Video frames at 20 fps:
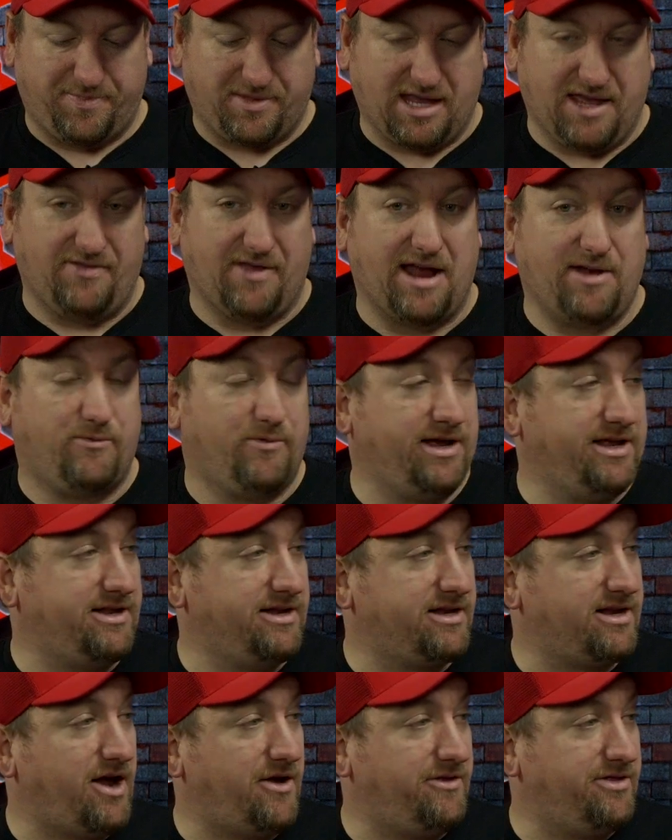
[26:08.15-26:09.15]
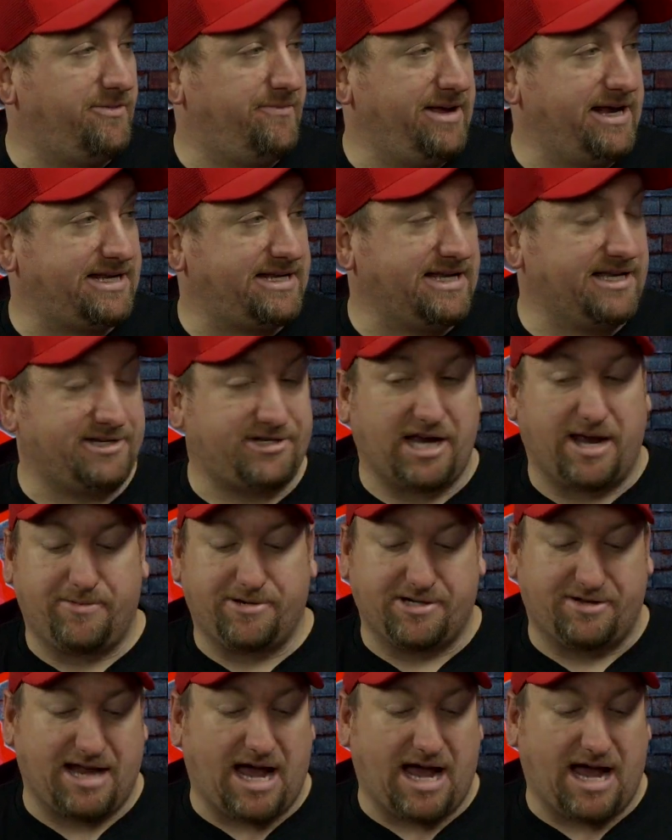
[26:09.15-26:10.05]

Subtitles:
and they'd win, go to the Big Ten championship.